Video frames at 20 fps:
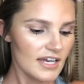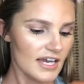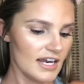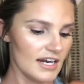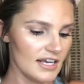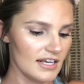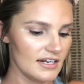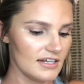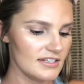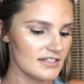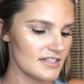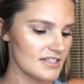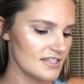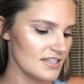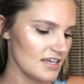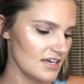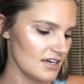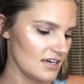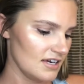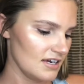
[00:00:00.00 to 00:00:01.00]
And it is
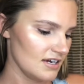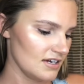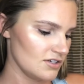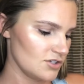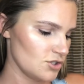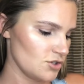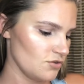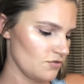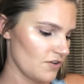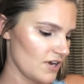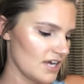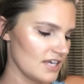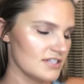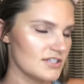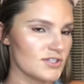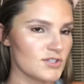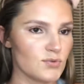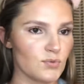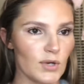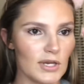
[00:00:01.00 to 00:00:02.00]
the Too
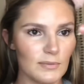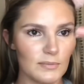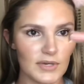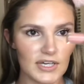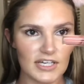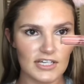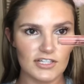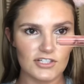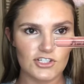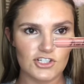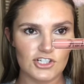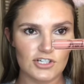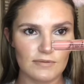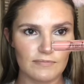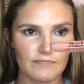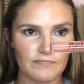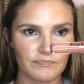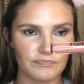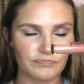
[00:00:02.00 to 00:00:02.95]
Faced Sweet Peach.